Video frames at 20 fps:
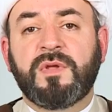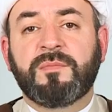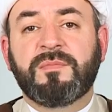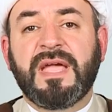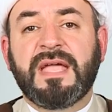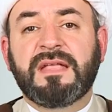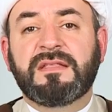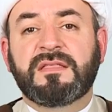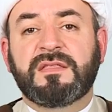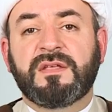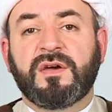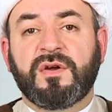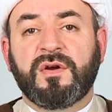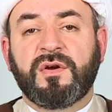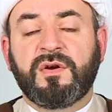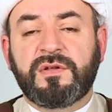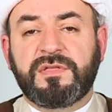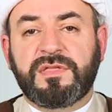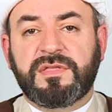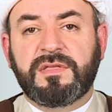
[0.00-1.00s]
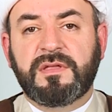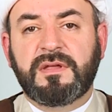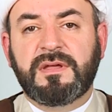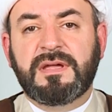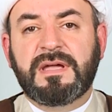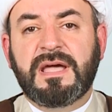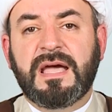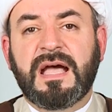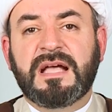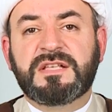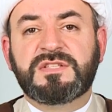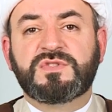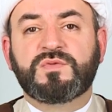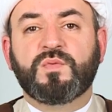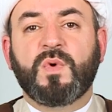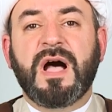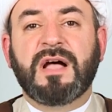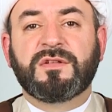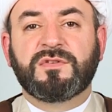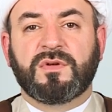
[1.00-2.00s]
we made the earth a
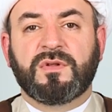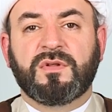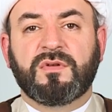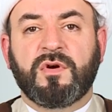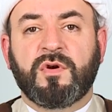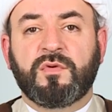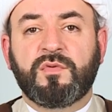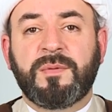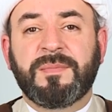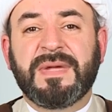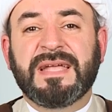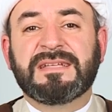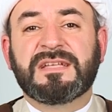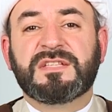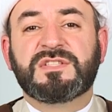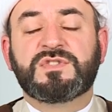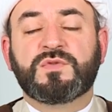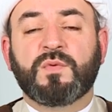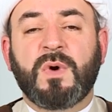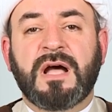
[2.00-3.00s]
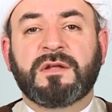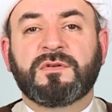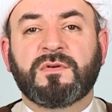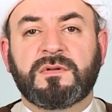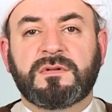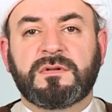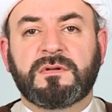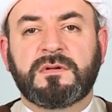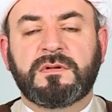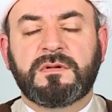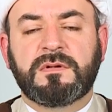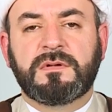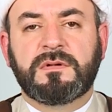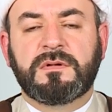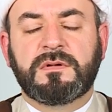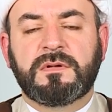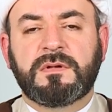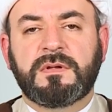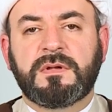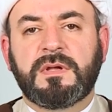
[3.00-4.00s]
swaddle, or we made it swaddled.
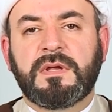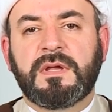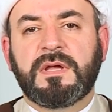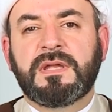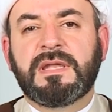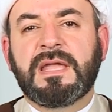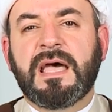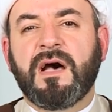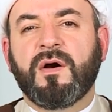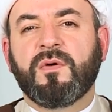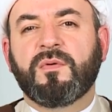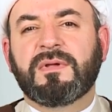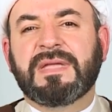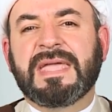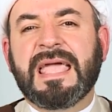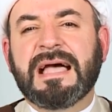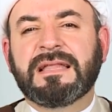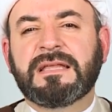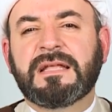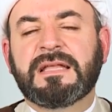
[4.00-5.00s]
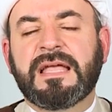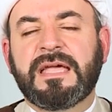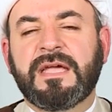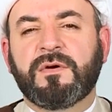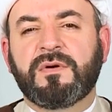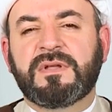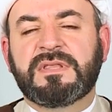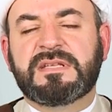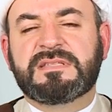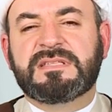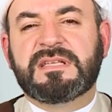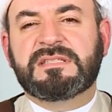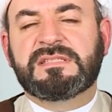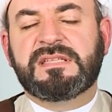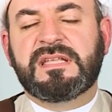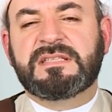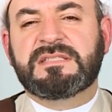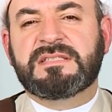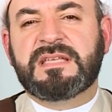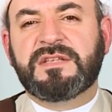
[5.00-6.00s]
Now, Galileo in the
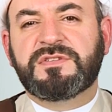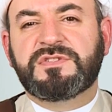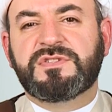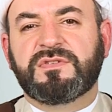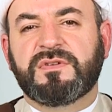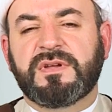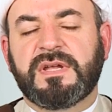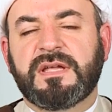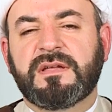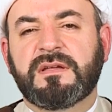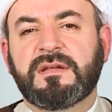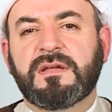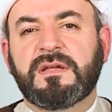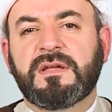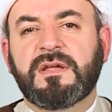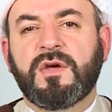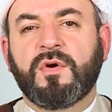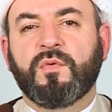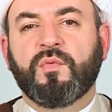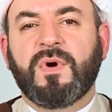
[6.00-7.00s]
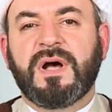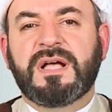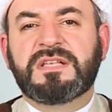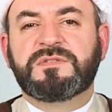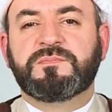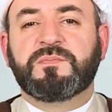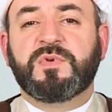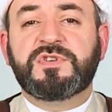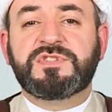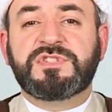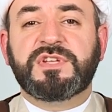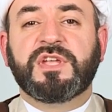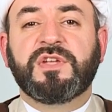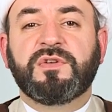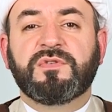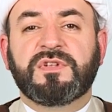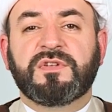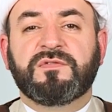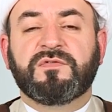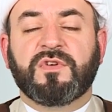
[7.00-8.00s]
16th century was
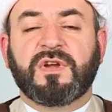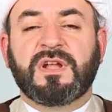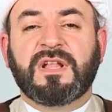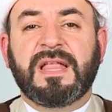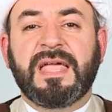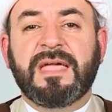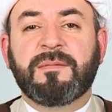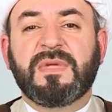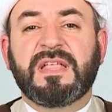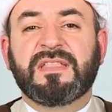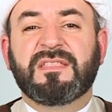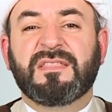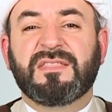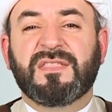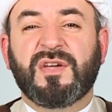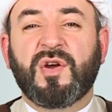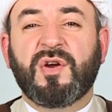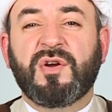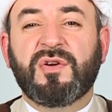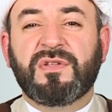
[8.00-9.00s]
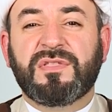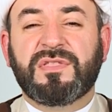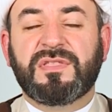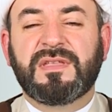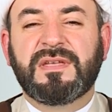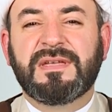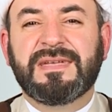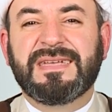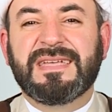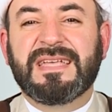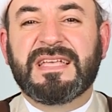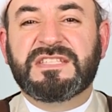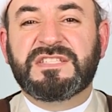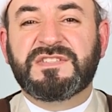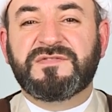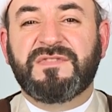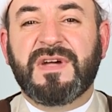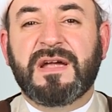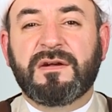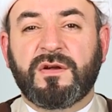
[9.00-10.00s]
persecuted for claiming that the earth is
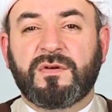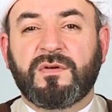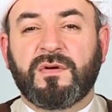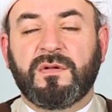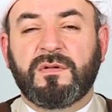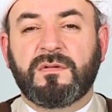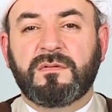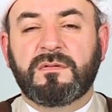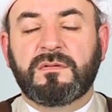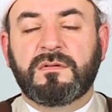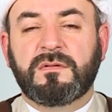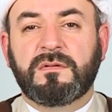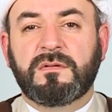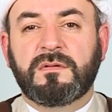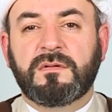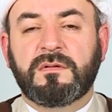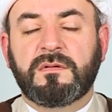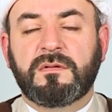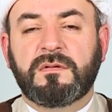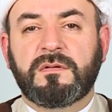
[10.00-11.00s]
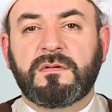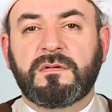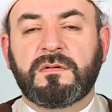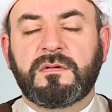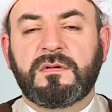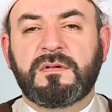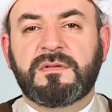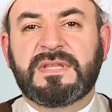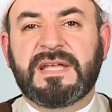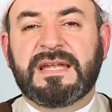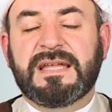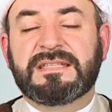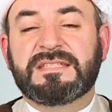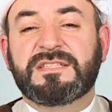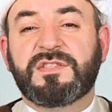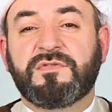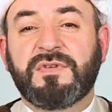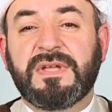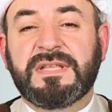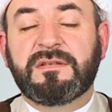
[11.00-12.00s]
spherical, that it's
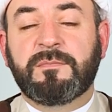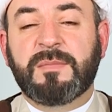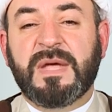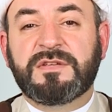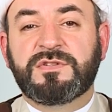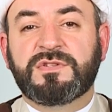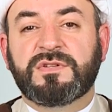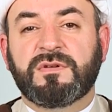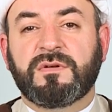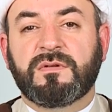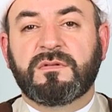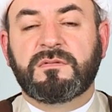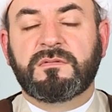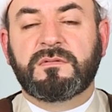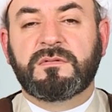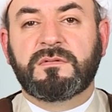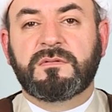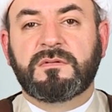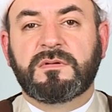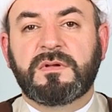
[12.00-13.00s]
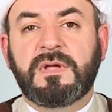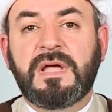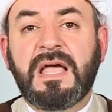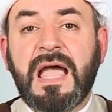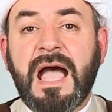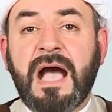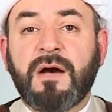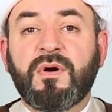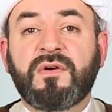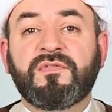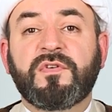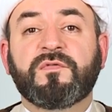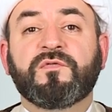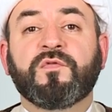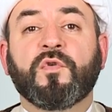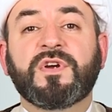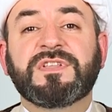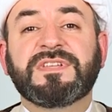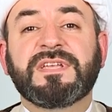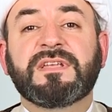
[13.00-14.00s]
three-dimensional. However,
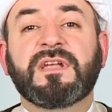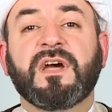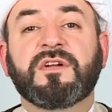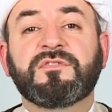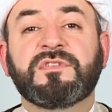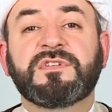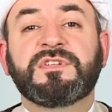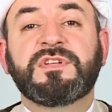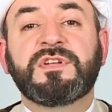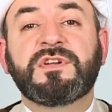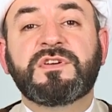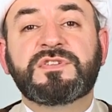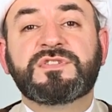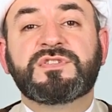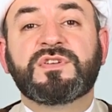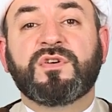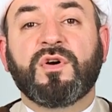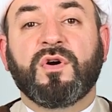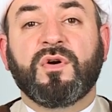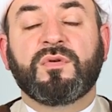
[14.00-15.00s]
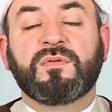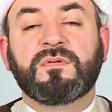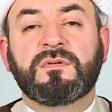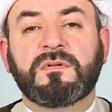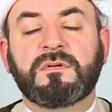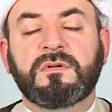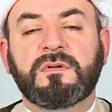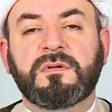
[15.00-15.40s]
1400 years ago,